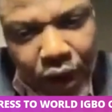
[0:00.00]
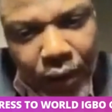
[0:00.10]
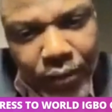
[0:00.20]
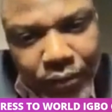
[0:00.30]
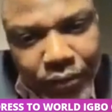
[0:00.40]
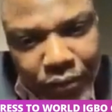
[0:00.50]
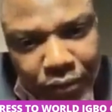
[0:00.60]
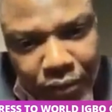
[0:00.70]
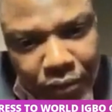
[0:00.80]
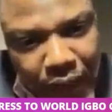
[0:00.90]
come,
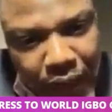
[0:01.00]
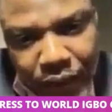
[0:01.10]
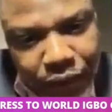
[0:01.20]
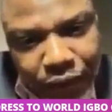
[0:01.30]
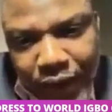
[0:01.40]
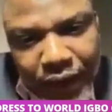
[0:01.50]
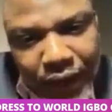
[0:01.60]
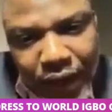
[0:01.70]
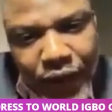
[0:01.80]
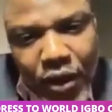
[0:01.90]

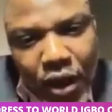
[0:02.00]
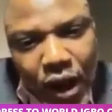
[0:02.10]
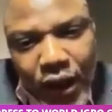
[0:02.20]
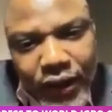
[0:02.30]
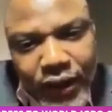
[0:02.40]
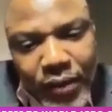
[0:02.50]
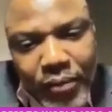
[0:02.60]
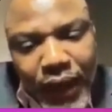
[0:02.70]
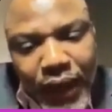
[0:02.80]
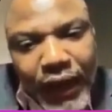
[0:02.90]
every living
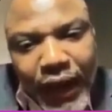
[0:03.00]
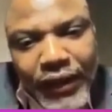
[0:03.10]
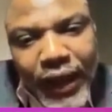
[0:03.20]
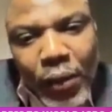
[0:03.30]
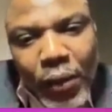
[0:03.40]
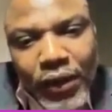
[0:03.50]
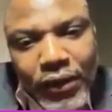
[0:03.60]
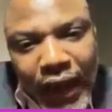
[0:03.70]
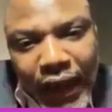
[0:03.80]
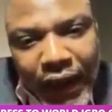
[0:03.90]
organism in Nigeria
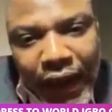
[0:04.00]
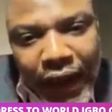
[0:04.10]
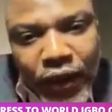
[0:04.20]
will die,